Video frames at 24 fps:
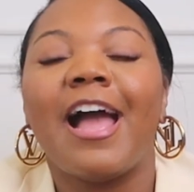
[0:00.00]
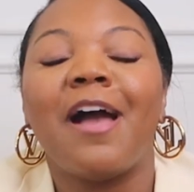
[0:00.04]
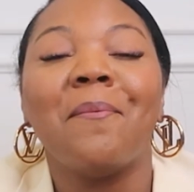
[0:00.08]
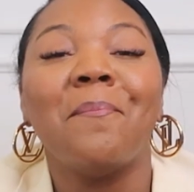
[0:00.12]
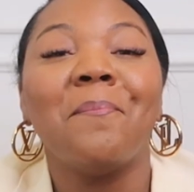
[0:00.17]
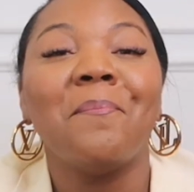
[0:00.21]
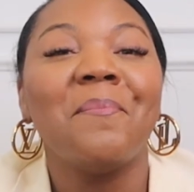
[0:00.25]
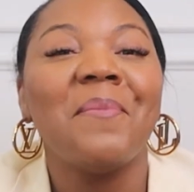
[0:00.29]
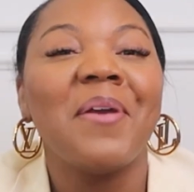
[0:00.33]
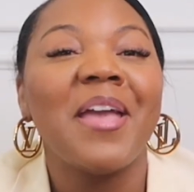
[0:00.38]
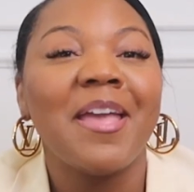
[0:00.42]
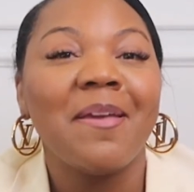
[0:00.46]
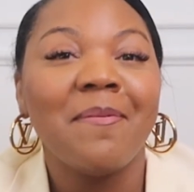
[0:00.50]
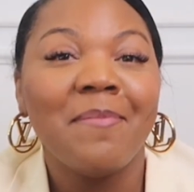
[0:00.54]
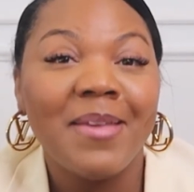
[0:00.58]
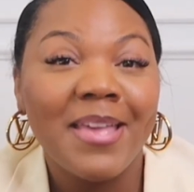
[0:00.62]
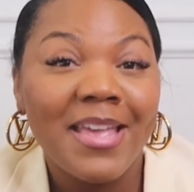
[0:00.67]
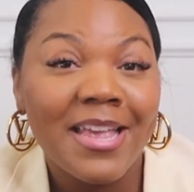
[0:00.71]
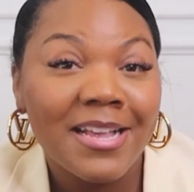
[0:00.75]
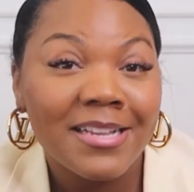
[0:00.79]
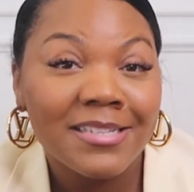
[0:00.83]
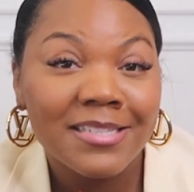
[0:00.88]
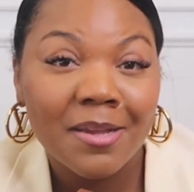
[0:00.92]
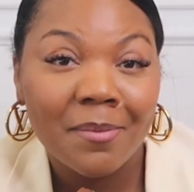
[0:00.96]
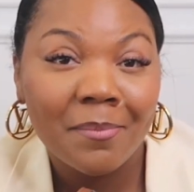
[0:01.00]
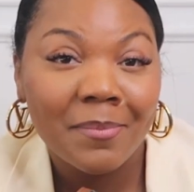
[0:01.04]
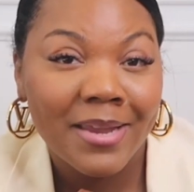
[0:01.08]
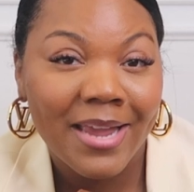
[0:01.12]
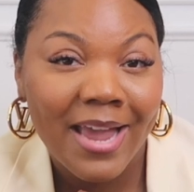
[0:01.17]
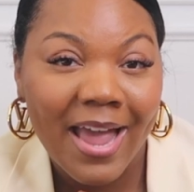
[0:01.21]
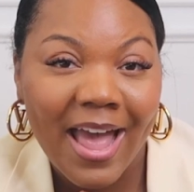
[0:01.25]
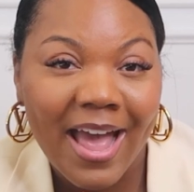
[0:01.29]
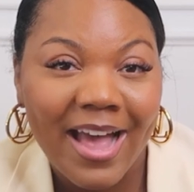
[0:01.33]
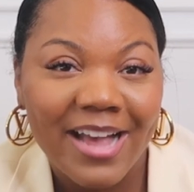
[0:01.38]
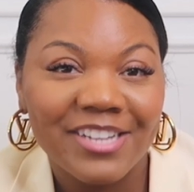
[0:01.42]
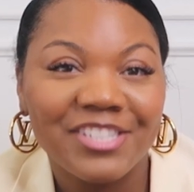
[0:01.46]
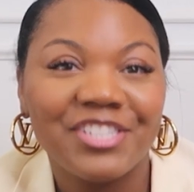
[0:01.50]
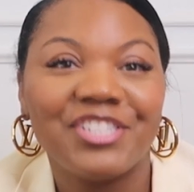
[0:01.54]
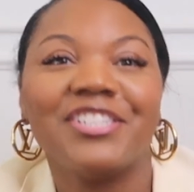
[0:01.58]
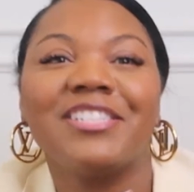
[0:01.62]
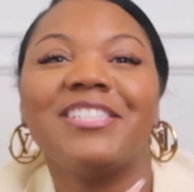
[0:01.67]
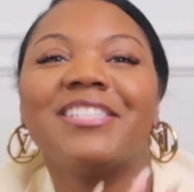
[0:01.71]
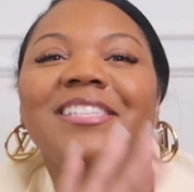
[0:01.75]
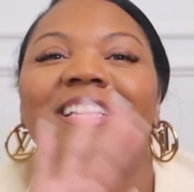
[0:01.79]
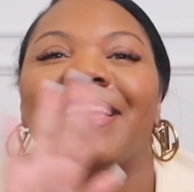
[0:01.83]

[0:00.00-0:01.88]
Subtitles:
maybe some cash just